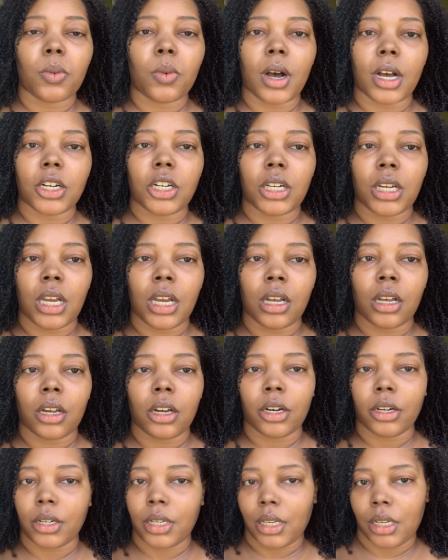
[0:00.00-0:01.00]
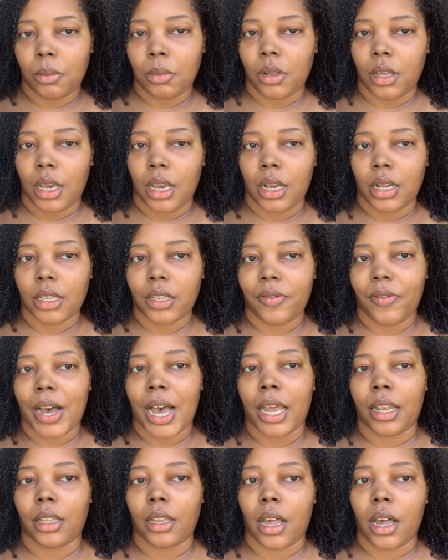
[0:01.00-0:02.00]
watching her siblings
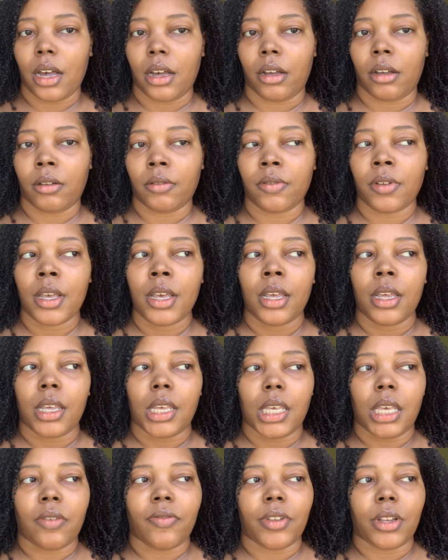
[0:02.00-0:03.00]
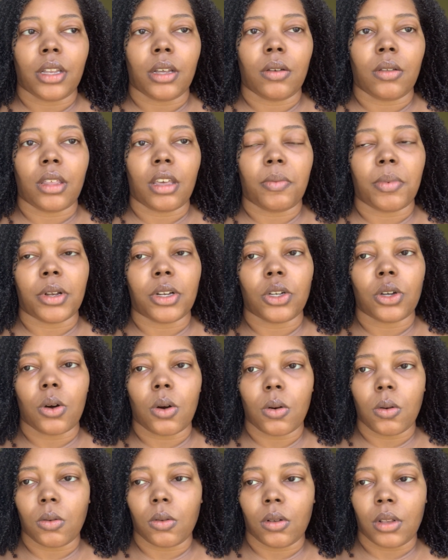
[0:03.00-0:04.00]
find love, even though they've been
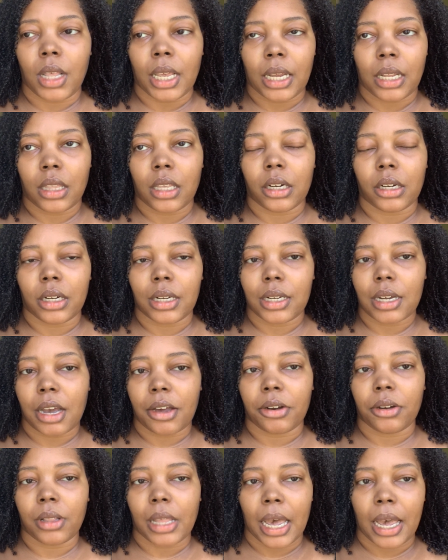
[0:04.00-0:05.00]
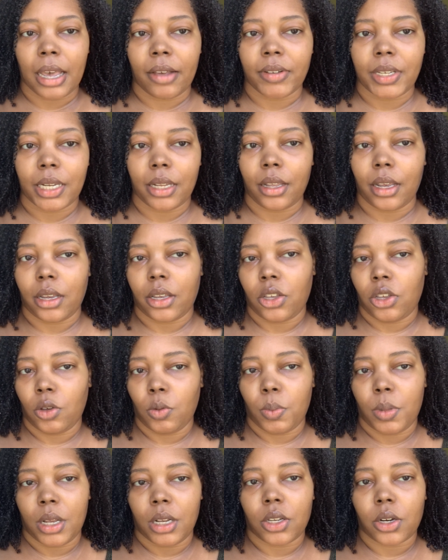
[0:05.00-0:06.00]
told like their entire lives that like
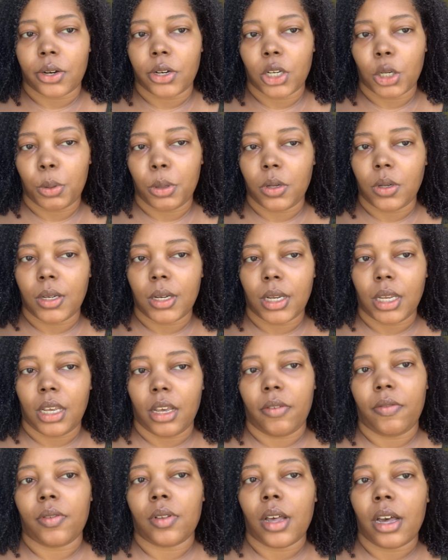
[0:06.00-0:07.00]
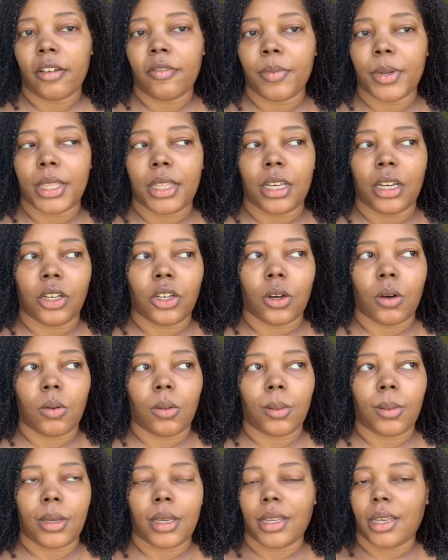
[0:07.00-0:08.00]
Cupids are supposed to give love, but they
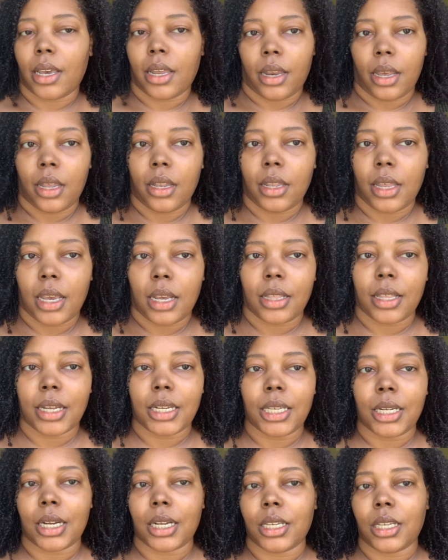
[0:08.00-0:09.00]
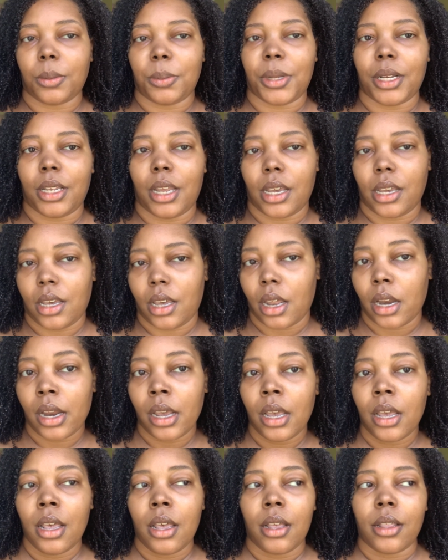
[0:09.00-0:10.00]
don't get it. Like, that's not something they get.
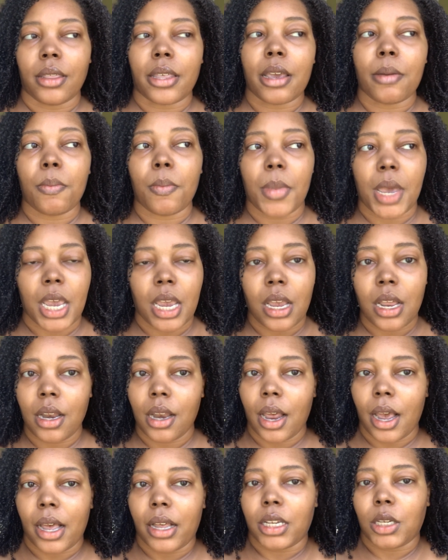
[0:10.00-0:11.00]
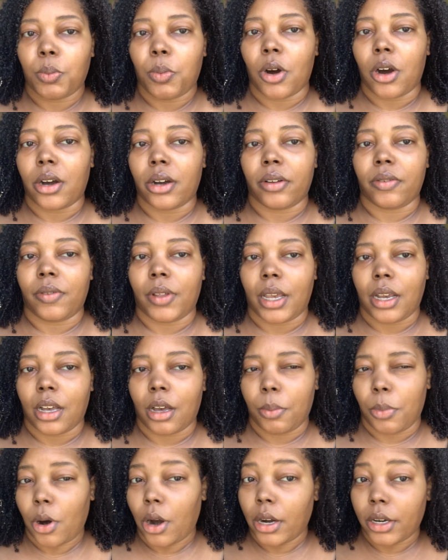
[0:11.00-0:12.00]
They mate as part of like a
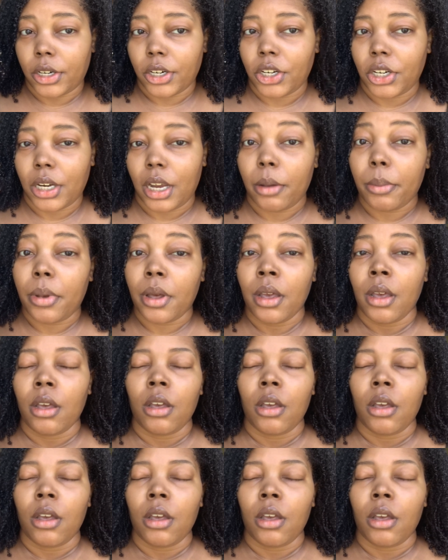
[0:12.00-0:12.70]
partnership,